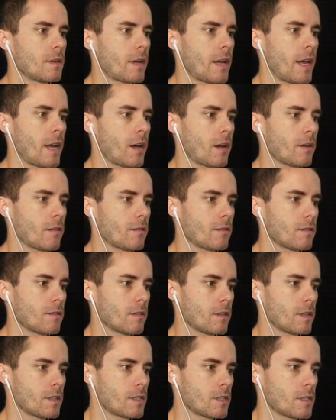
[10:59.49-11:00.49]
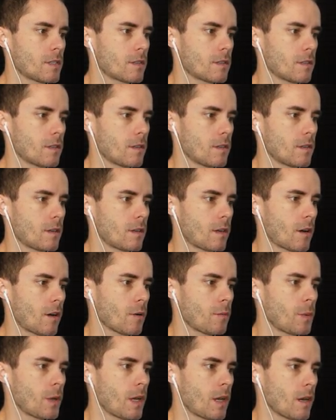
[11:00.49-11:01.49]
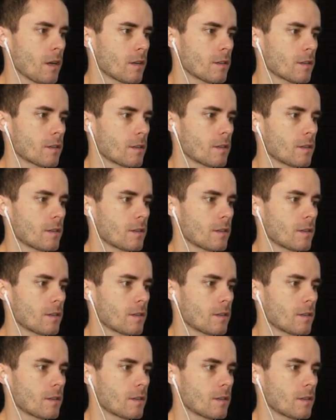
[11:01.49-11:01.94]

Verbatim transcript: Hang on. Let's just go up here.